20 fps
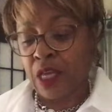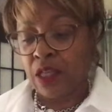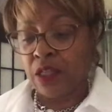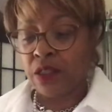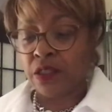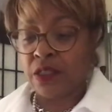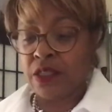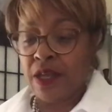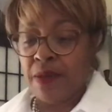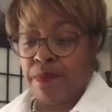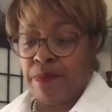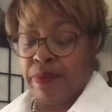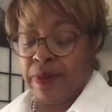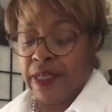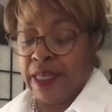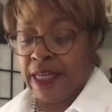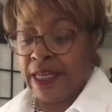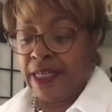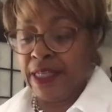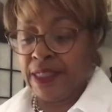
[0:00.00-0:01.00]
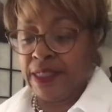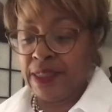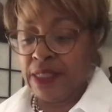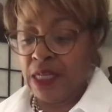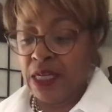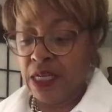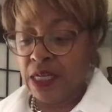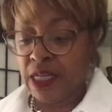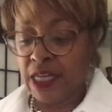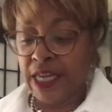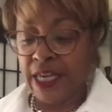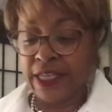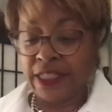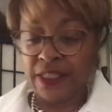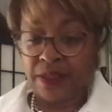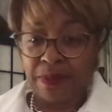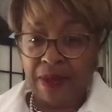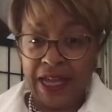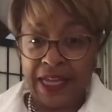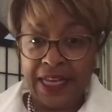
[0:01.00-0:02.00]
Some plane kits
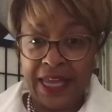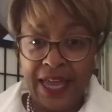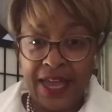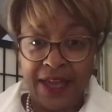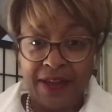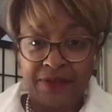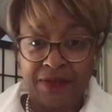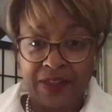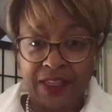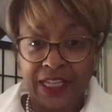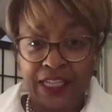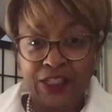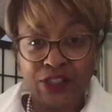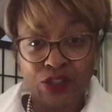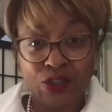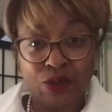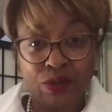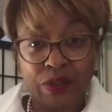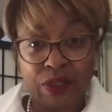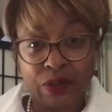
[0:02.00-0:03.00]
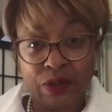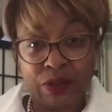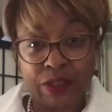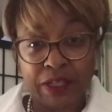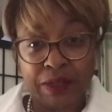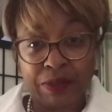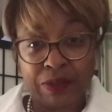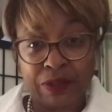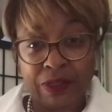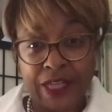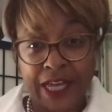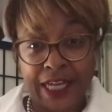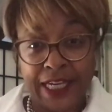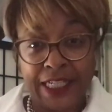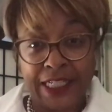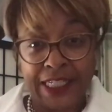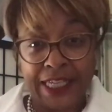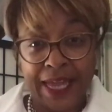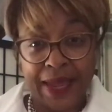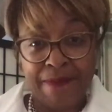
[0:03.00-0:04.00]
might have these 2 little
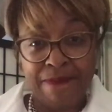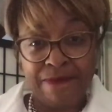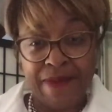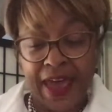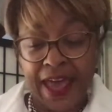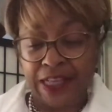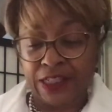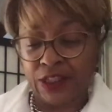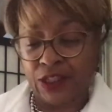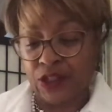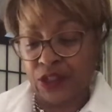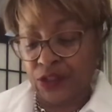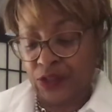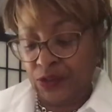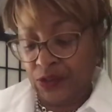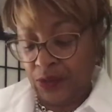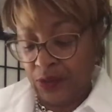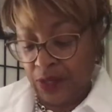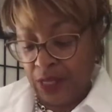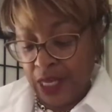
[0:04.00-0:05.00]
double-sided tape fasteners.